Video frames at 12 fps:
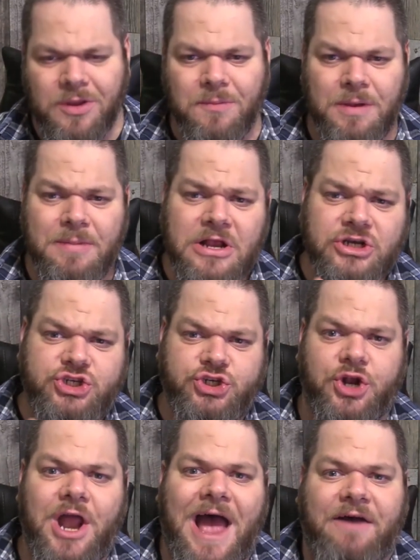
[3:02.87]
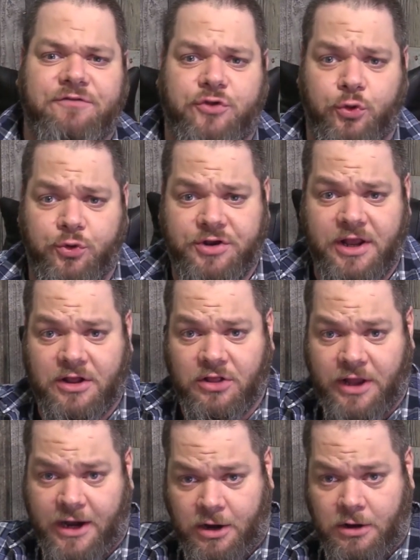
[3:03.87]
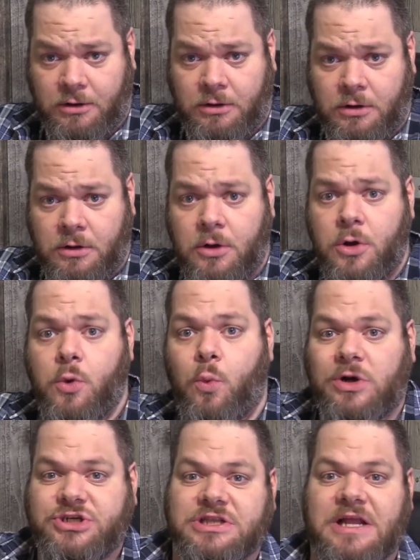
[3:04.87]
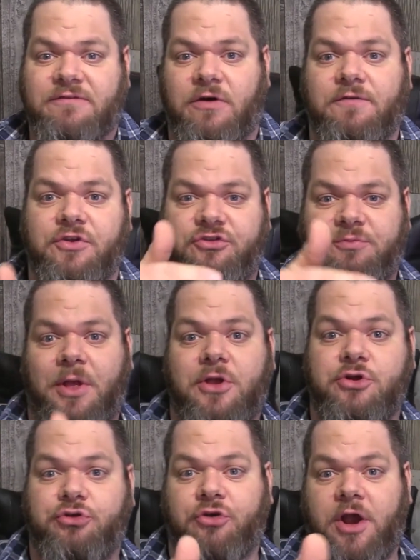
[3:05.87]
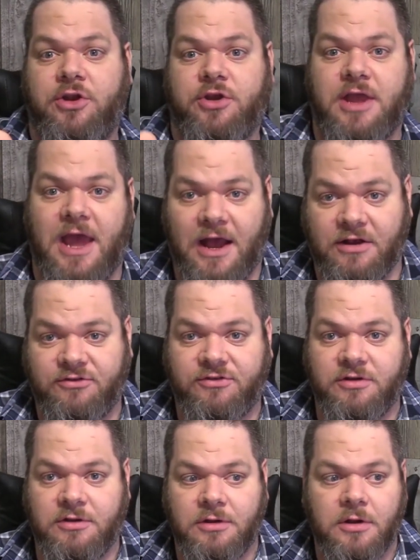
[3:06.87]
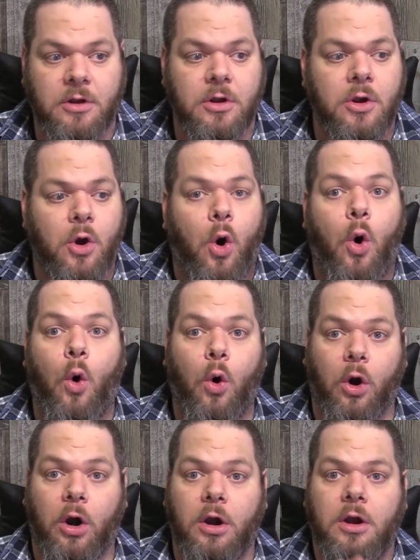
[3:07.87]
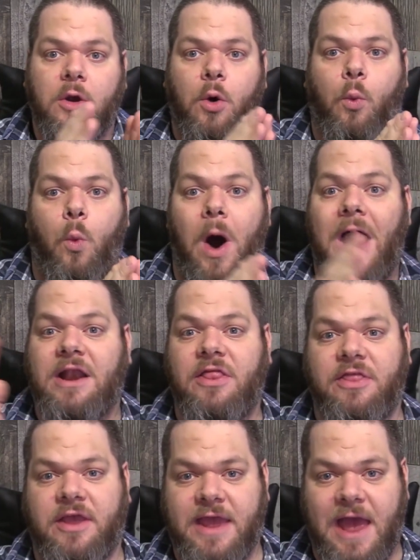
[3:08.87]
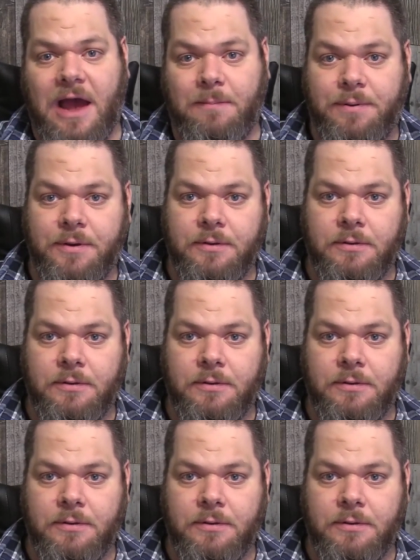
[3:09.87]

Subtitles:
Maybe you should have to declare which level of the spell you're trying to cast, or widen the gap.